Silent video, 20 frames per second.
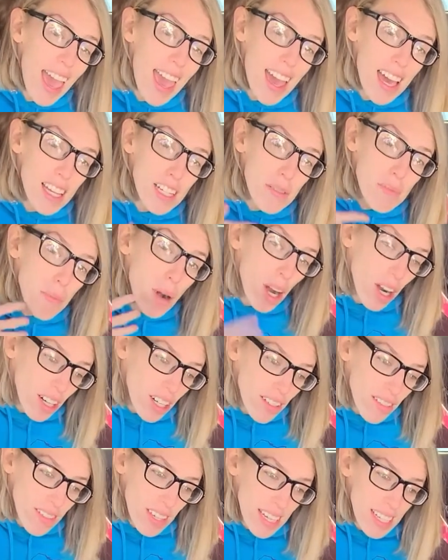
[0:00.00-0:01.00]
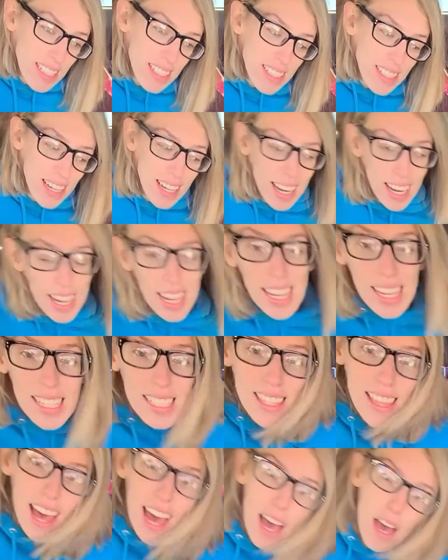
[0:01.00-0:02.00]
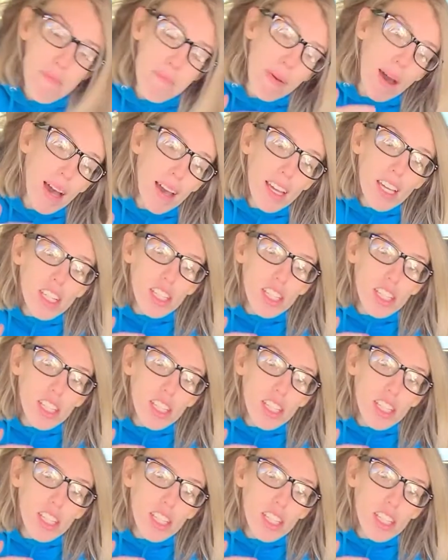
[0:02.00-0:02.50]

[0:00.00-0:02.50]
And part of this is that my